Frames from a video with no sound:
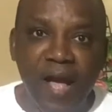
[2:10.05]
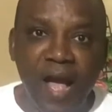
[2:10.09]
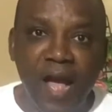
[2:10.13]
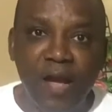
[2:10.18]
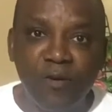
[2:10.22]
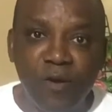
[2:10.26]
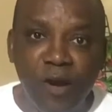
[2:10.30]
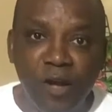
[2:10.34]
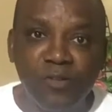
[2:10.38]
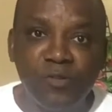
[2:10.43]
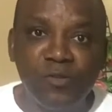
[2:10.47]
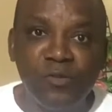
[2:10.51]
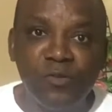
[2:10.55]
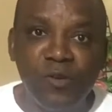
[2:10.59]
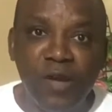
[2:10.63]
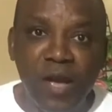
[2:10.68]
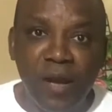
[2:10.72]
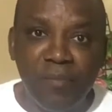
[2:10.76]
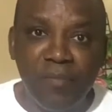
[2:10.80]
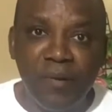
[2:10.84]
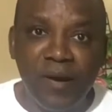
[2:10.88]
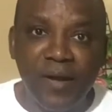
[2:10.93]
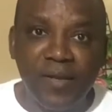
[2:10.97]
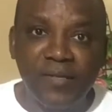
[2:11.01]
I got to know
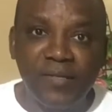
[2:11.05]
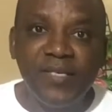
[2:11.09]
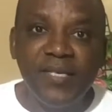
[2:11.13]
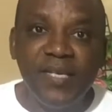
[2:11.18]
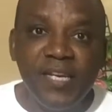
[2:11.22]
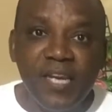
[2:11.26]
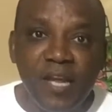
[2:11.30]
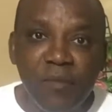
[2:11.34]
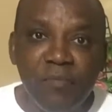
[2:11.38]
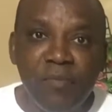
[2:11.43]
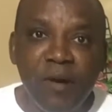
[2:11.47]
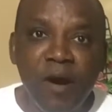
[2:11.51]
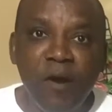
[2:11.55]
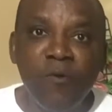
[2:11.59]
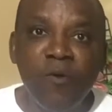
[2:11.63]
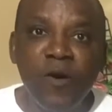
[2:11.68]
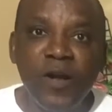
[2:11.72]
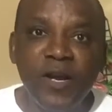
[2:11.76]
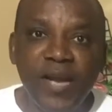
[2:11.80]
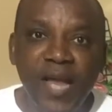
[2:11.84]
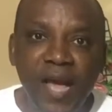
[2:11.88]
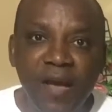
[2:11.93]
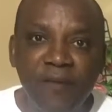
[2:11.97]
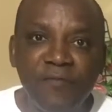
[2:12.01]
about the number
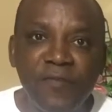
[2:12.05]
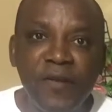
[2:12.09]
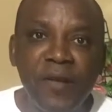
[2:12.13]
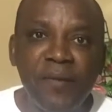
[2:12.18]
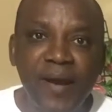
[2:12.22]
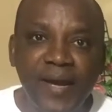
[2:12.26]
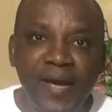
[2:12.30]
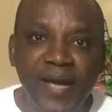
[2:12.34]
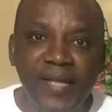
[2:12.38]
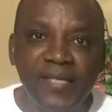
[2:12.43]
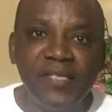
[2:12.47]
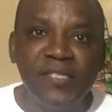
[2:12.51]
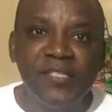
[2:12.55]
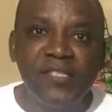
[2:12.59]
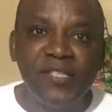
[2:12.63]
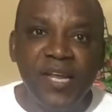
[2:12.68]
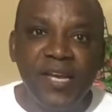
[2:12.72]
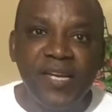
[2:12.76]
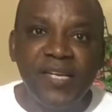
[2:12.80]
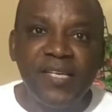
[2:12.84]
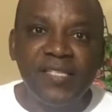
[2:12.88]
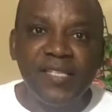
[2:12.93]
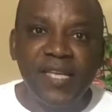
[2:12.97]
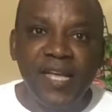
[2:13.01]
one affiliate marketing
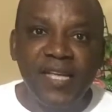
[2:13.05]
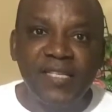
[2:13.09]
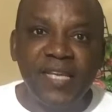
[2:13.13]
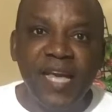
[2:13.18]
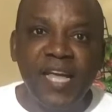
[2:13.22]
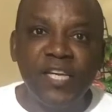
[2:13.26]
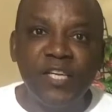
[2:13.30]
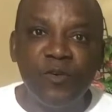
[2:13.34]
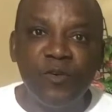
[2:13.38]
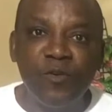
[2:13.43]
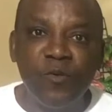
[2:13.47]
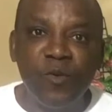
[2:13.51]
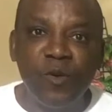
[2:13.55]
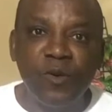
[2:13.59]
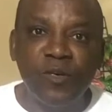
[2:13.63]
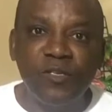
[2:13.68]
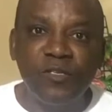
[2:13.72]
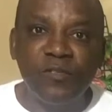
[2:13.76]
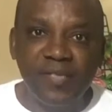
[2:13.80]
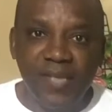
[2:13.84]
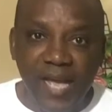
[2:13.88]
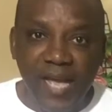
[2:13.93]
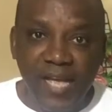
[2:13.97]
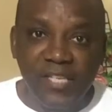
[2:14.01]
training center in the
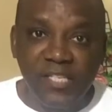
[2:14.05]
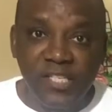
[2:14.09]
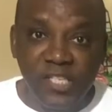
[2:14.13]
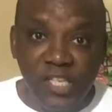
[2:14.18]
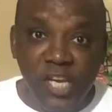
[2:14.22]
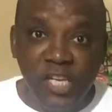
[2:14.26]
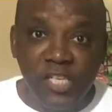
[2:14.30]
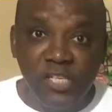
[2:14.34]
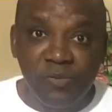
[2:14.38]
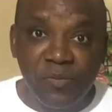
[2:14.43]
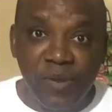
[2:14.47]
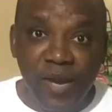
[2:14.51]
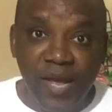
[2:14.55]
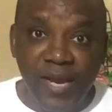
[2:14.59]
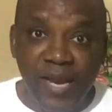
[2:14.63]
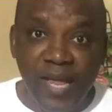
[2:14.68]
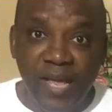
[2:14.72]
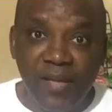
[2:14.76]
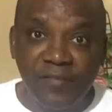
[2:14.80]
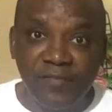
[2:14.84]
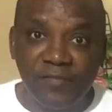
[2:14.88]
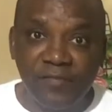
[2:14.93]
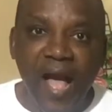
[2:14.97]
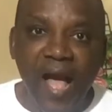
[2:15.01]
world that changed my
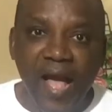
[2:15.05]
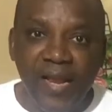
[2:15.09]
life.